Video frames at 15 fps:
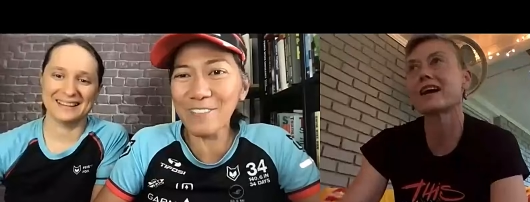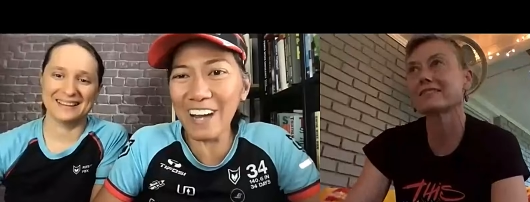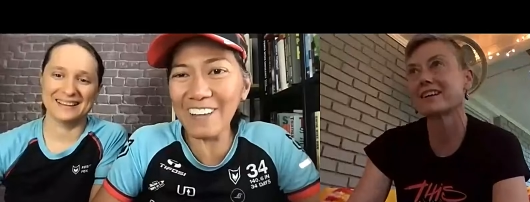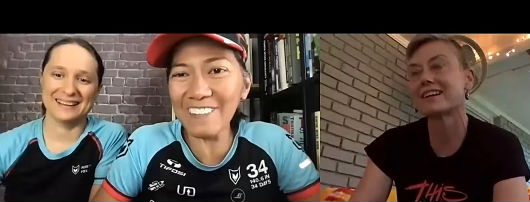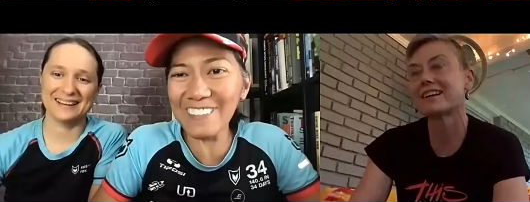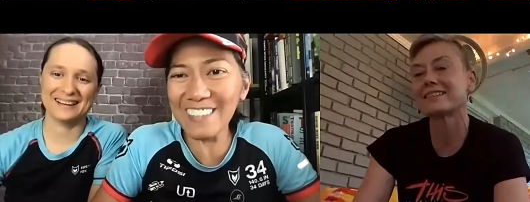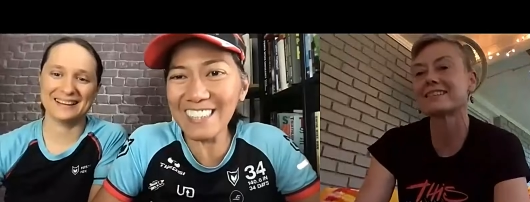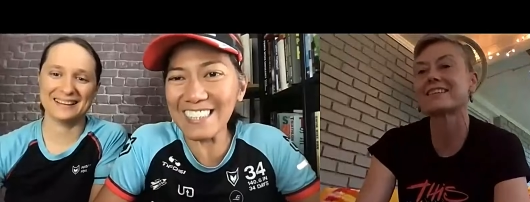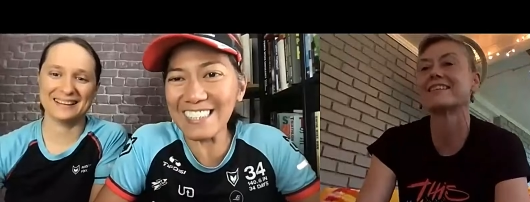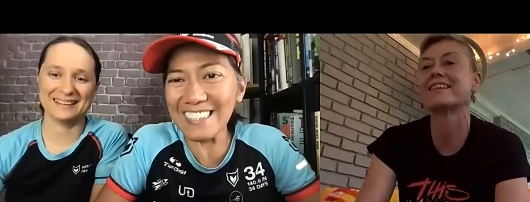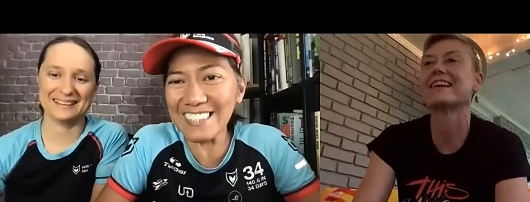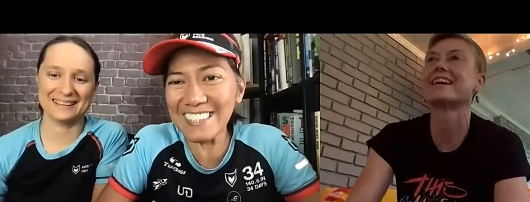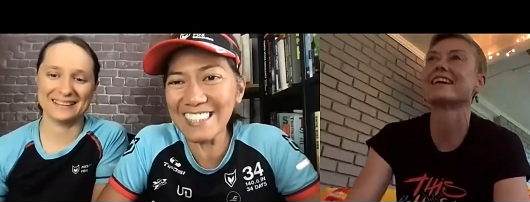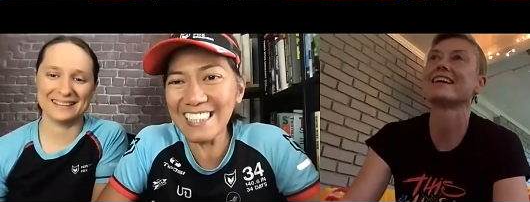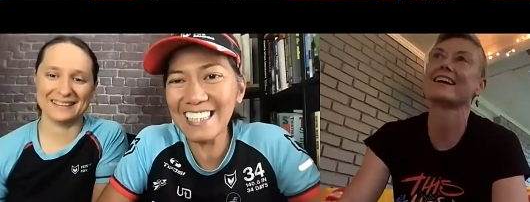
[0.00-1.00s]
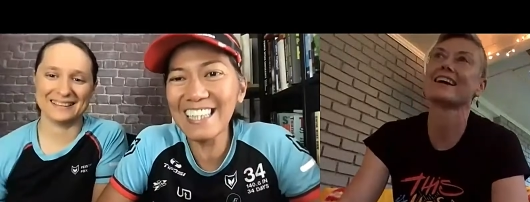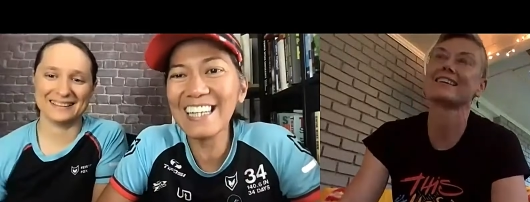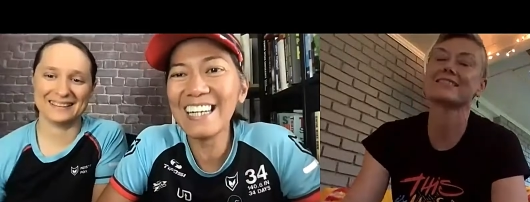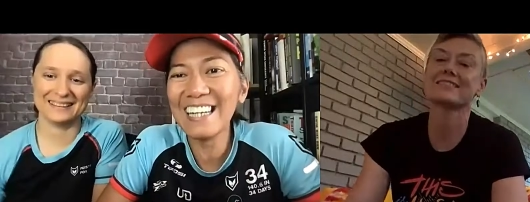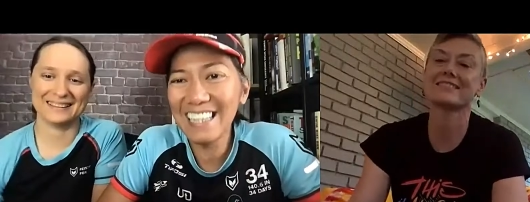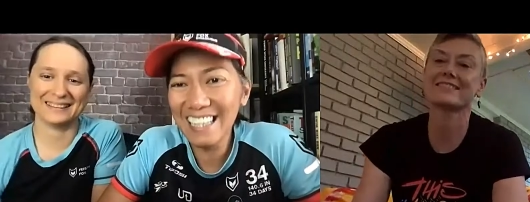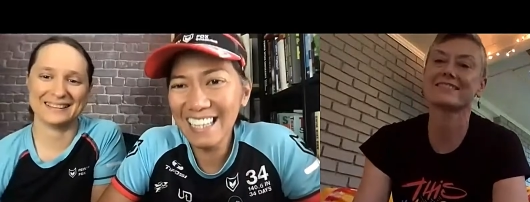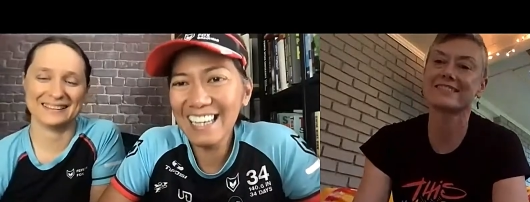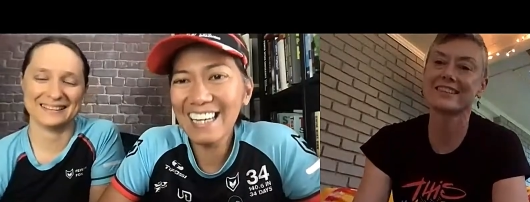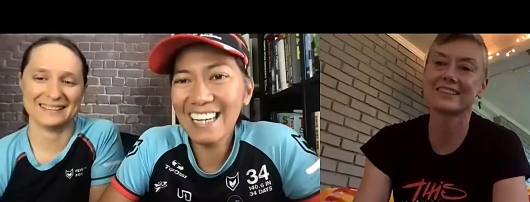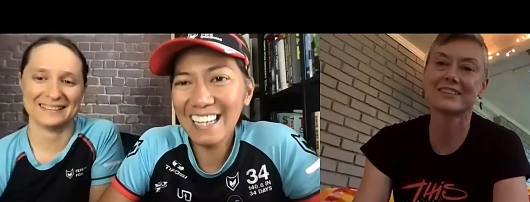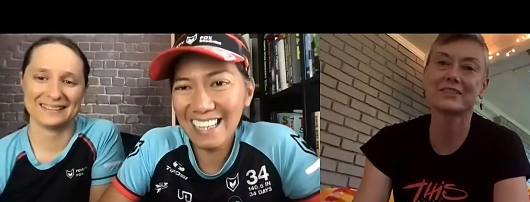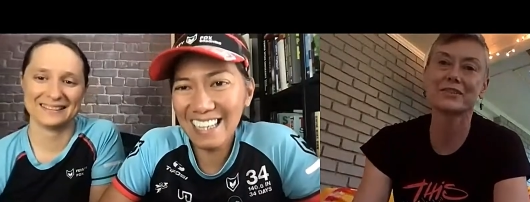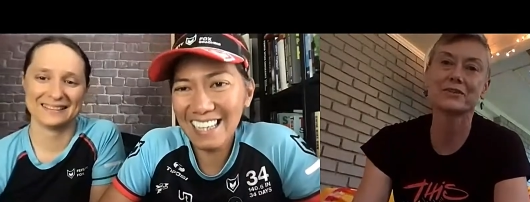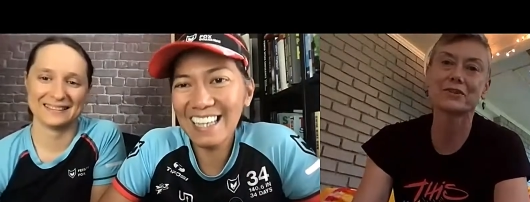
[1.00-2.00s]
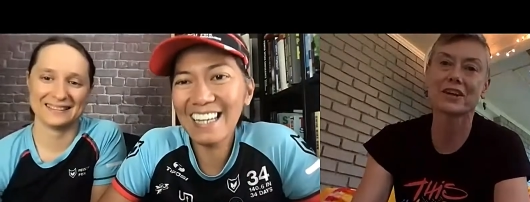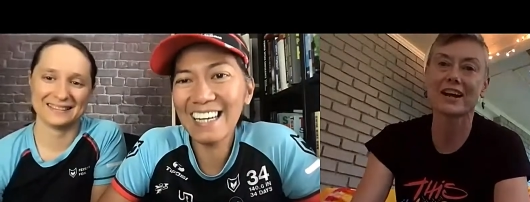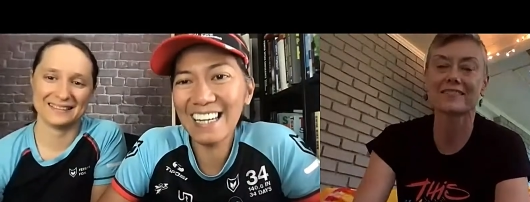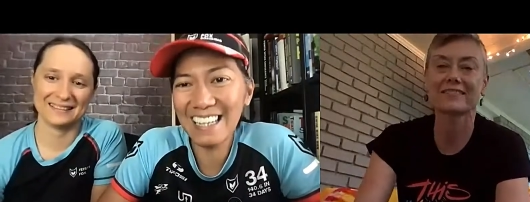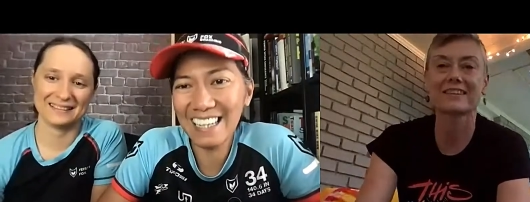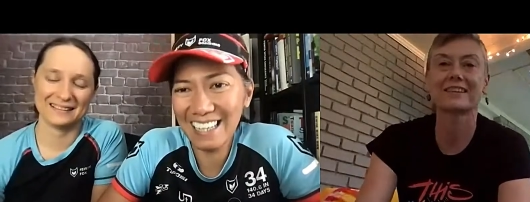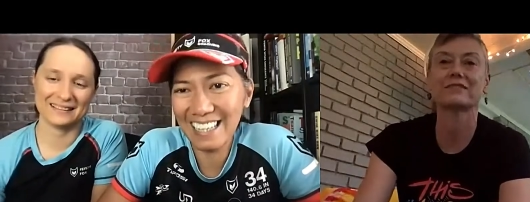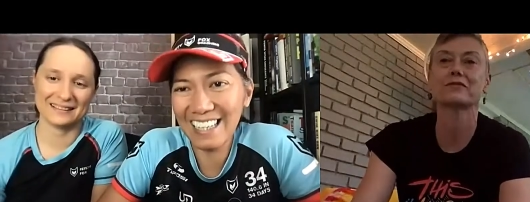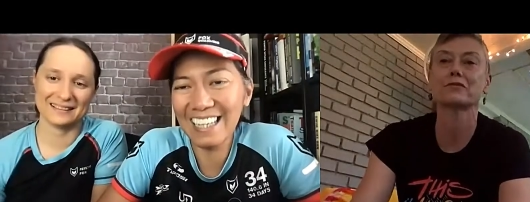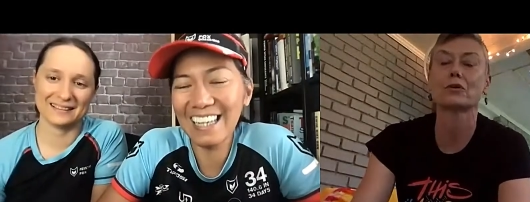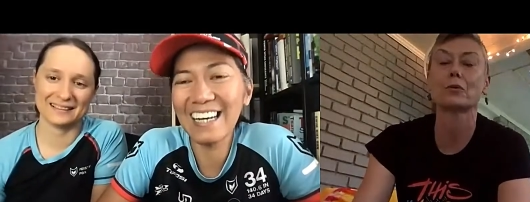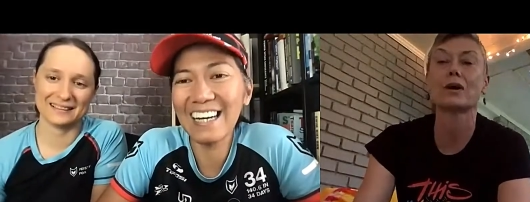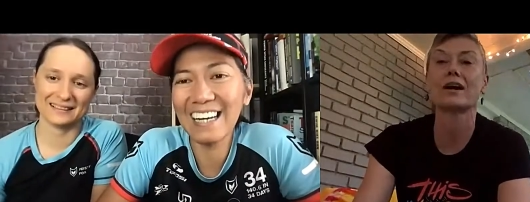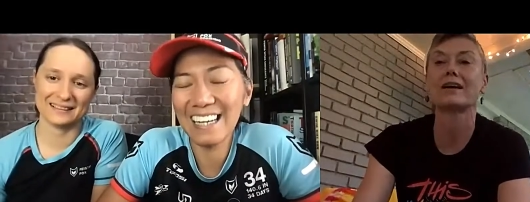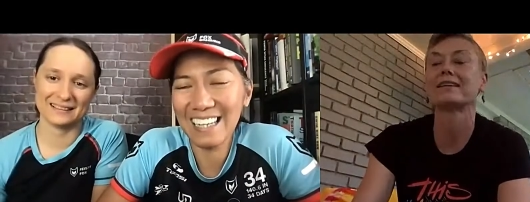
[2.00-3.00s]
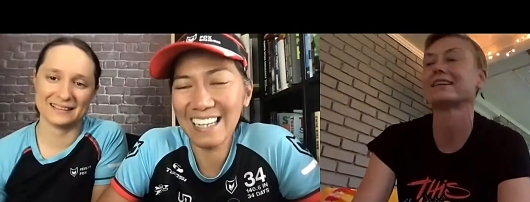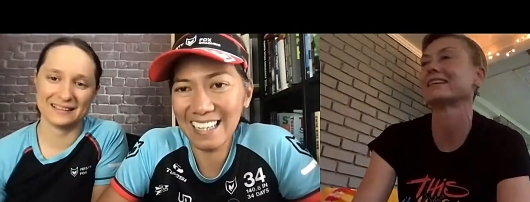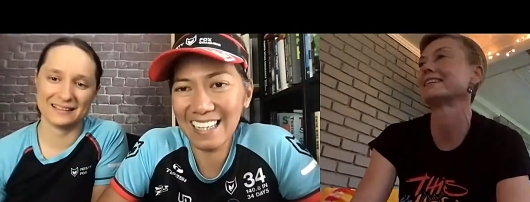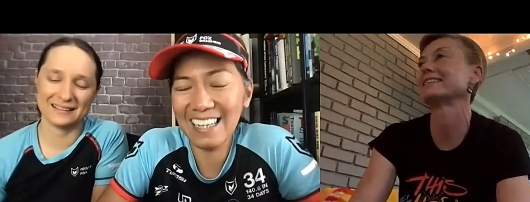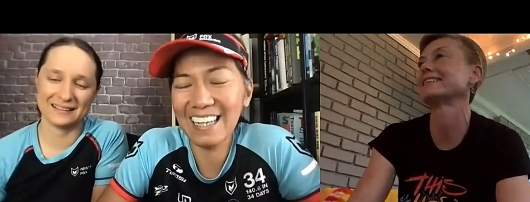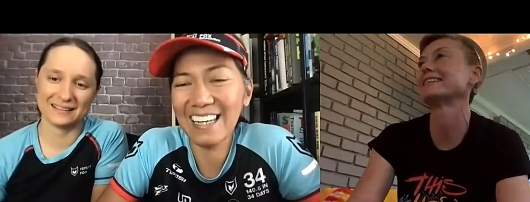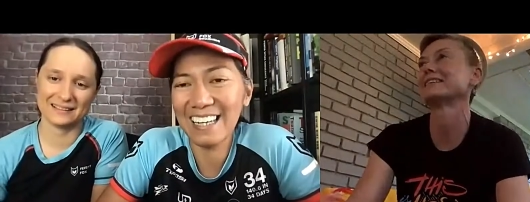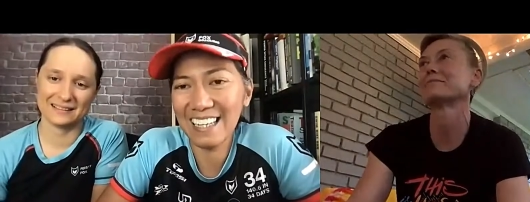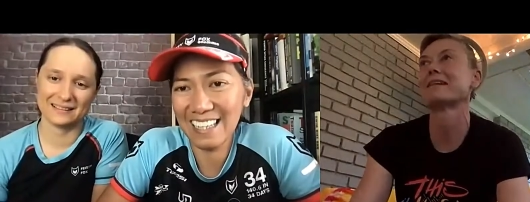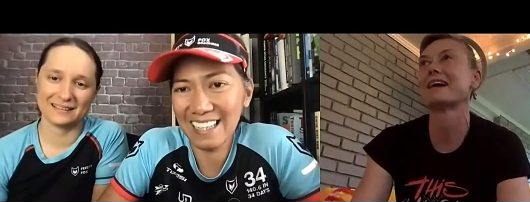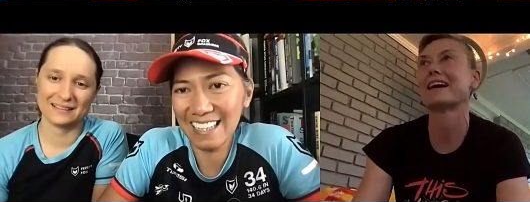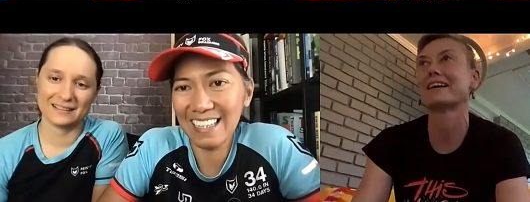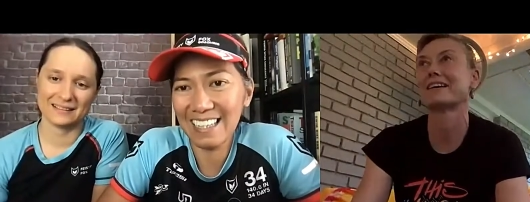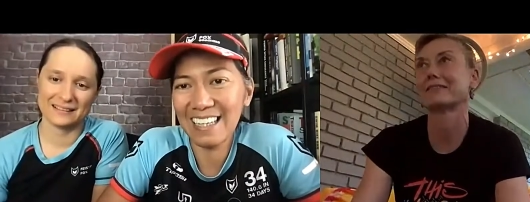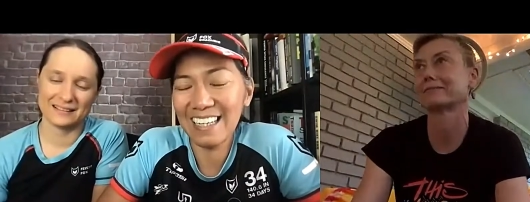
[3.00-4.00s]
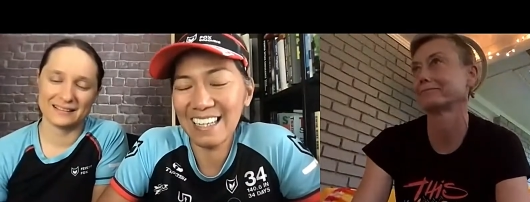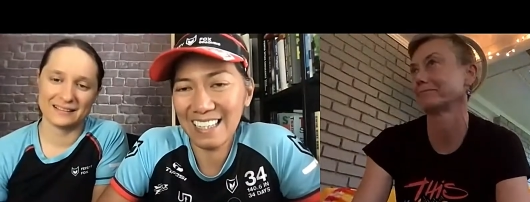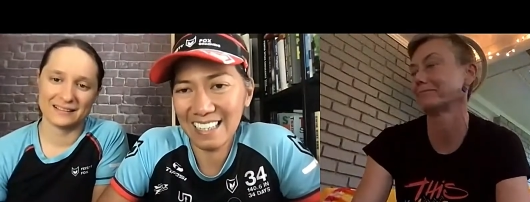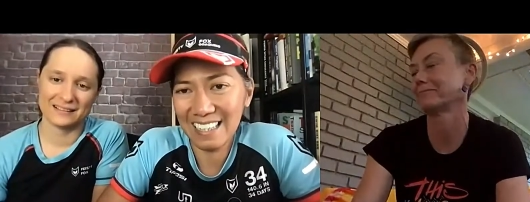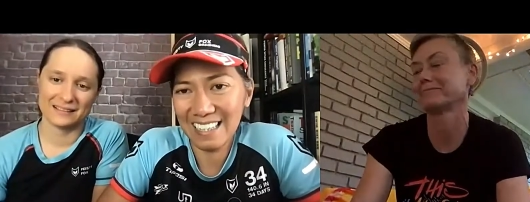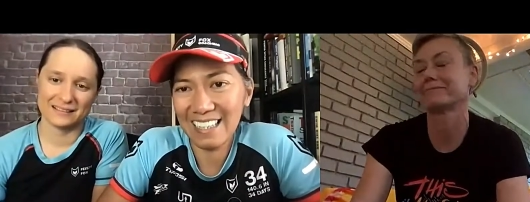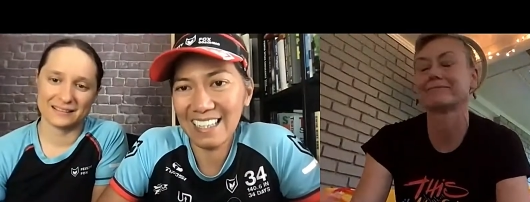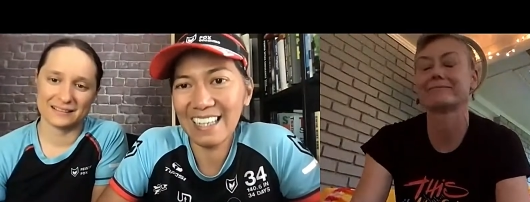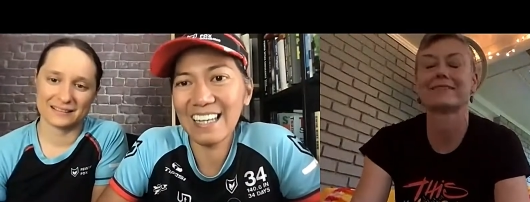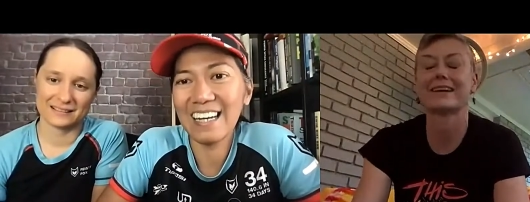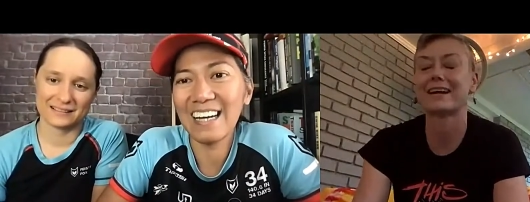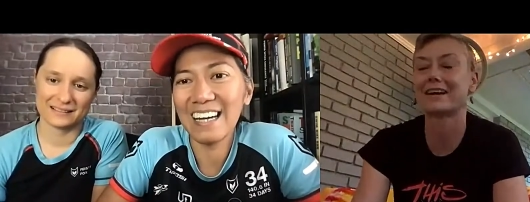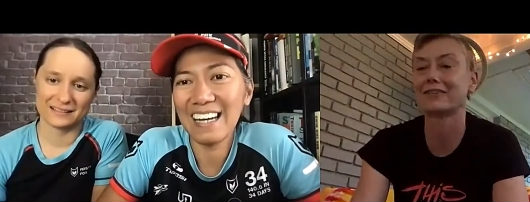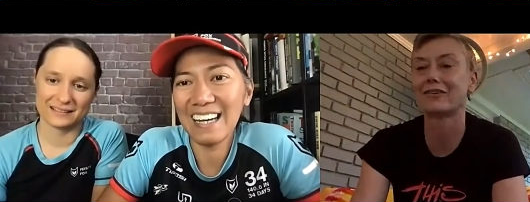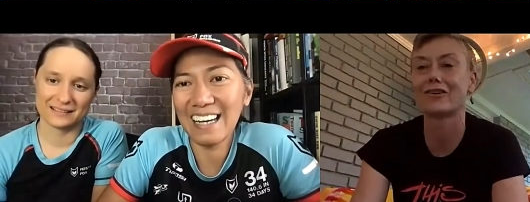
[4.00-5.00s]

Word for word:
Speaker 1: five years. And then didn't do triathlons for a while, and it didn't matter how